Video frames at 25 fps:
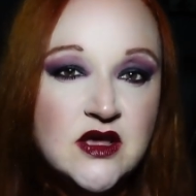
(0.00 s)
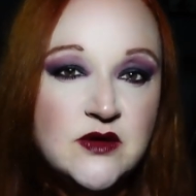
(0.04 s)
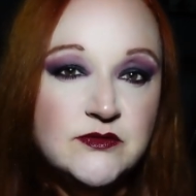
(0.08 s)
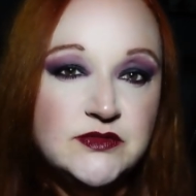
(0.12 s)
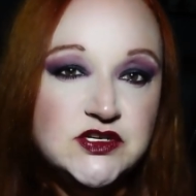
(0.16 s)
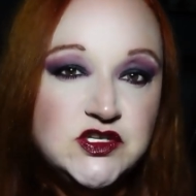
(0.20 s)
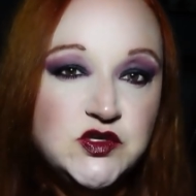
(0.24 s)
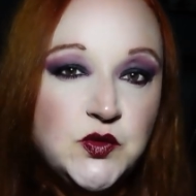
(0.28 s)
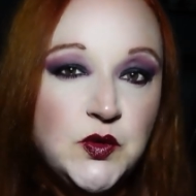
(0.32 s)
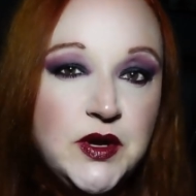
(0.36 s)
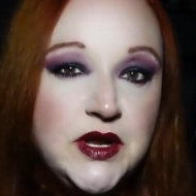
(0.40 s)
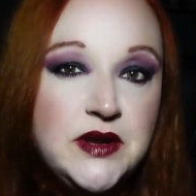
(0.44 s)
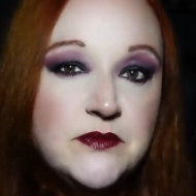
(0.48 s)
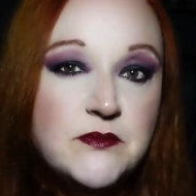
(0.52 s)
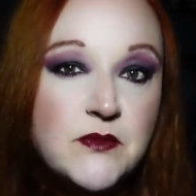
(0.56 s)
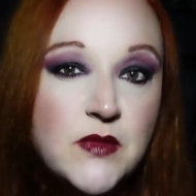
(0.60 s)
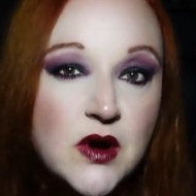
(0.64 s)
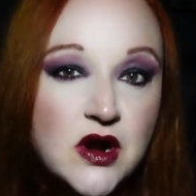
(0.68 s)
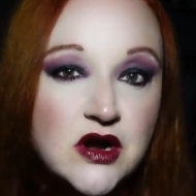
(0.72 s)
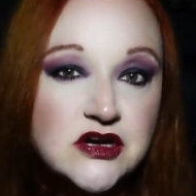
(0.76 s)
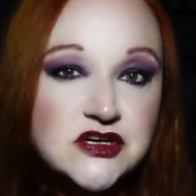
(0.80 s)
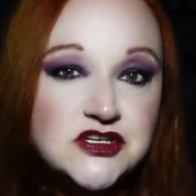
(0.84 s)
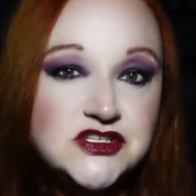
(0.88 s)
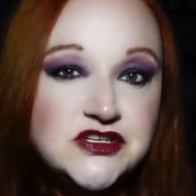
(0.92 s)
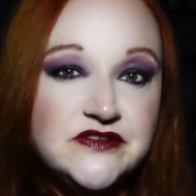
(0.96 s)
between
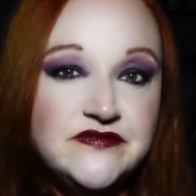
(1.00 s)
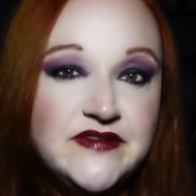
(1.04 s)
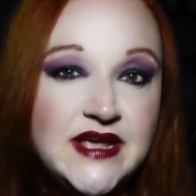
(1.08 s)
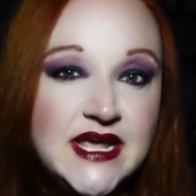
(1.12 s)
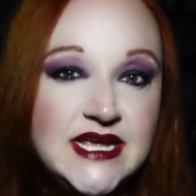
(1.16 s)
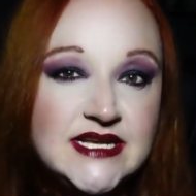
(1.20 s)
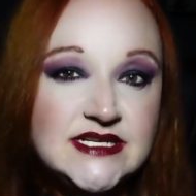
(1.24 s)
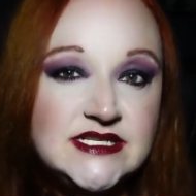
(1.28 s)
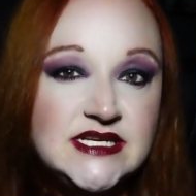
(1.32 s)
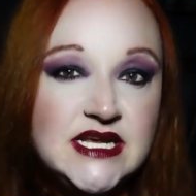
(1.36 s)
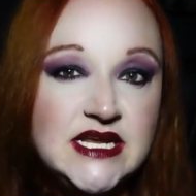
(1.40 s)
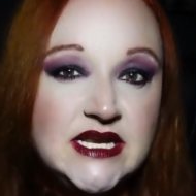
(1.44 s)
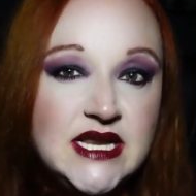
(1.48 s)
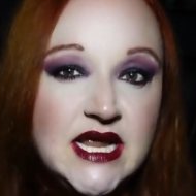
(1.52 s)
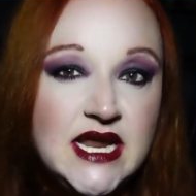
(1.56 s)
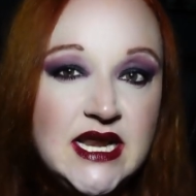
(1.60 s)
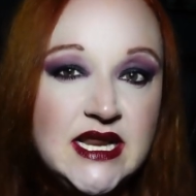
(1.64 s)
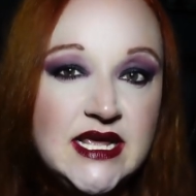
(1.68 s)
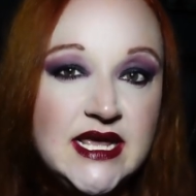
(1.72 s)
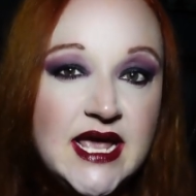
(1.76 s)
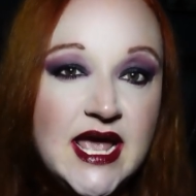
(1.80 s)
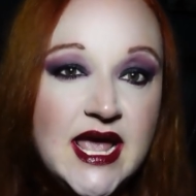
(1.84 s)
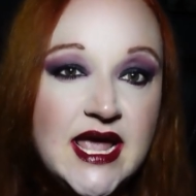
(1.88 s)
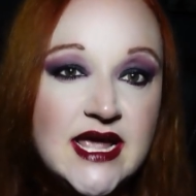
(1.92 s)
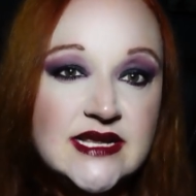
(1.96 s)
March of
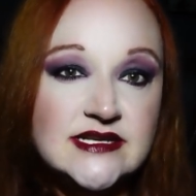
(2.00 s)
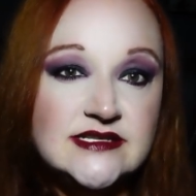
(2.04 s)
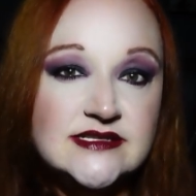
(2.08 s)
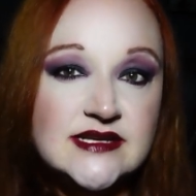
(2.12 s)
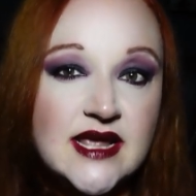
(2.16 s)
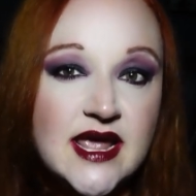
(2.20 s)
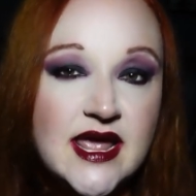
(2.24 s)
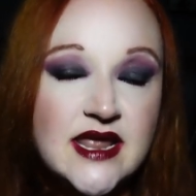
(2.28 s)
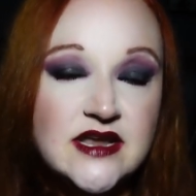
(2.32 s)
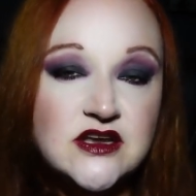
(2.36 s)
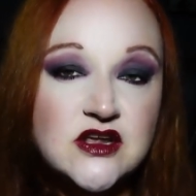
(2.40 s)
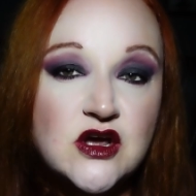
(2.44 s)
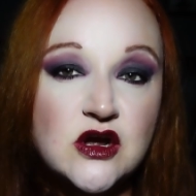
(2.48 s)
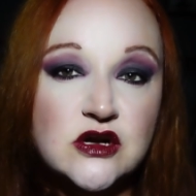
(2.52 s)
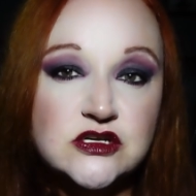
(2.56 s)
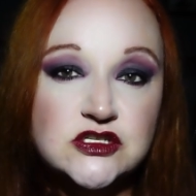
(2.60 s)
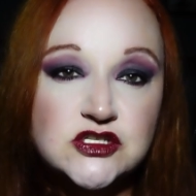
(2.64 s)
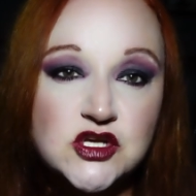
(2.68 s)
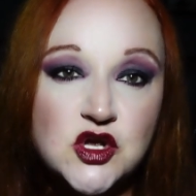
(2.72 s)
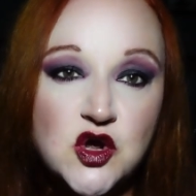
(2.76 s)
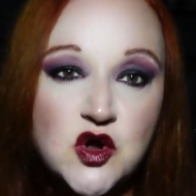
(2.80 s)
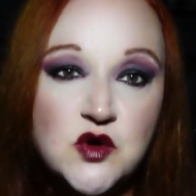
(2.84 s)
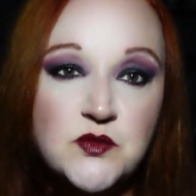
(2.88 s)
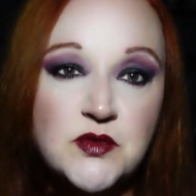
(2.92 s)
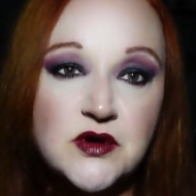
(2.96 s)
1888 and
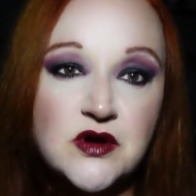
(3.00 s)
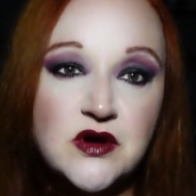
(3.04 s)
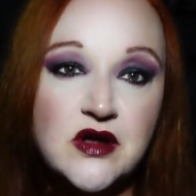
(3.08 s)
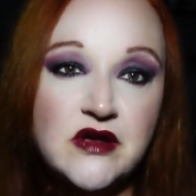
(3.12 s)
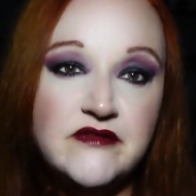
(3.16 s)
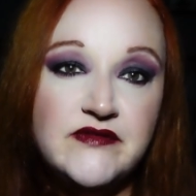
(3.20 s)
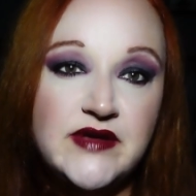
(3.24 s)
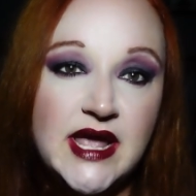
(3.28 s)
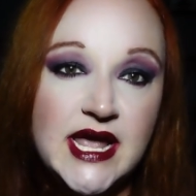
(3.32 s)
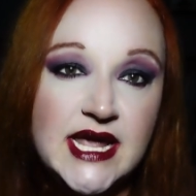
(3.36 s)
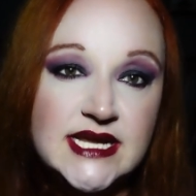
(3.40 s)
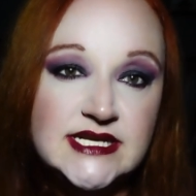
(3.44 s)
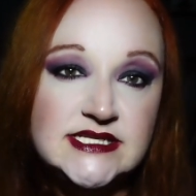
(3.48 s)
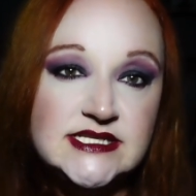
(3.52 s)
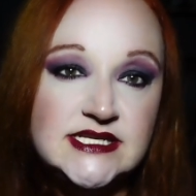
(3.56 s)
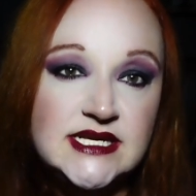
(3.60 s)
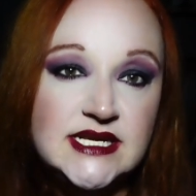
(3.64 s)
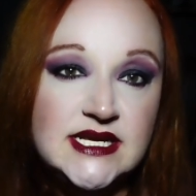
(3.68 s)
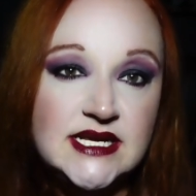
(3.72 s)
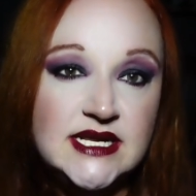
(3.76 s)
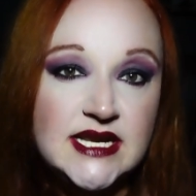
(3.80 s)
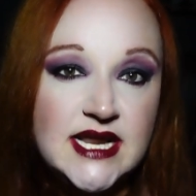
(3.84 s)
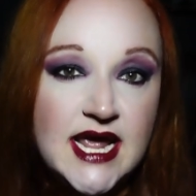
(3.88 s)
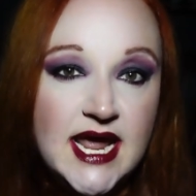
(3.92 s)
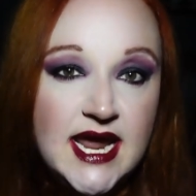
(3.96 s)
October of
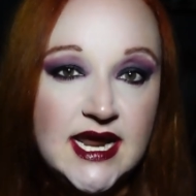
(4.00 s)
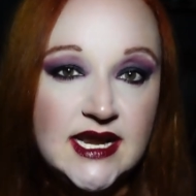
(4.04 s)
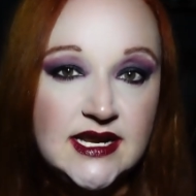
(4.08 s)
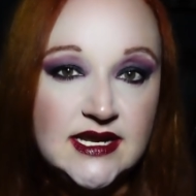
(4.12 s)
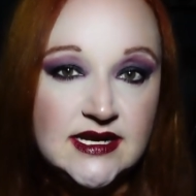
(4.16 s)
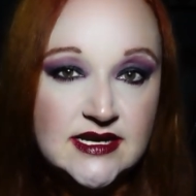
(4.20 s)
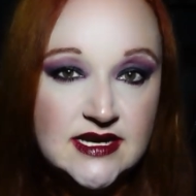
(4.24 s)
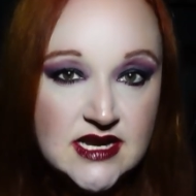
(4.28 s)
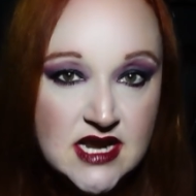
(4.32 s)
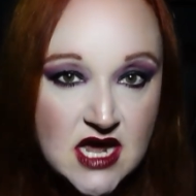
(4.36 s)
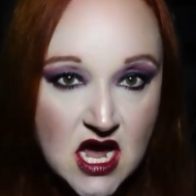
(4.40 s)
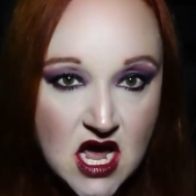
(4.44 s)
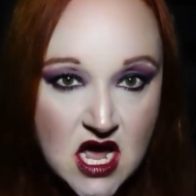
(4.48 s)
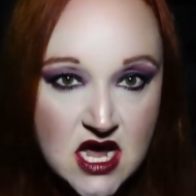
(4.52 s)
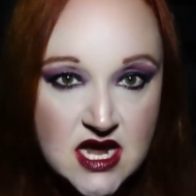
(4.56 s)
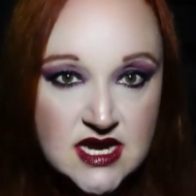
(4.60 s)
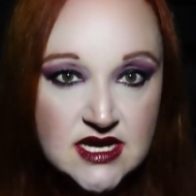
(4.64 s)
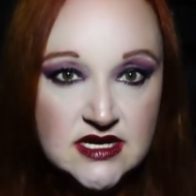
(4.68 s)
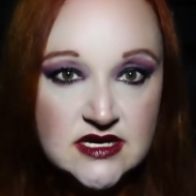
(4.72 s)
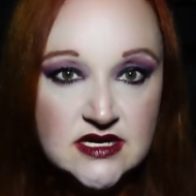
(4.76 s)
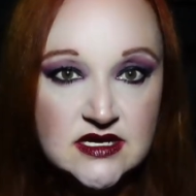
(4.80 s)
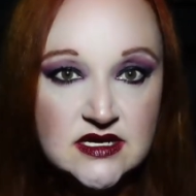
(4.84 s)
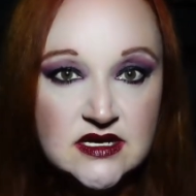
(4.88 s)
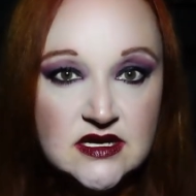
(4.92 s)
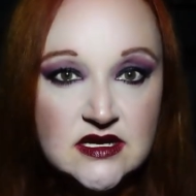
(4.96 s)

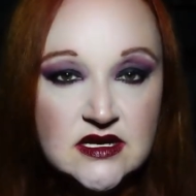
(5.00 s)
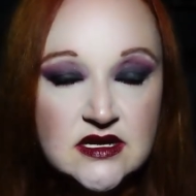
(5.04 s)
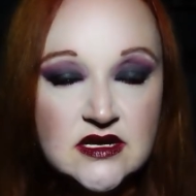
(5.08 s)
1889.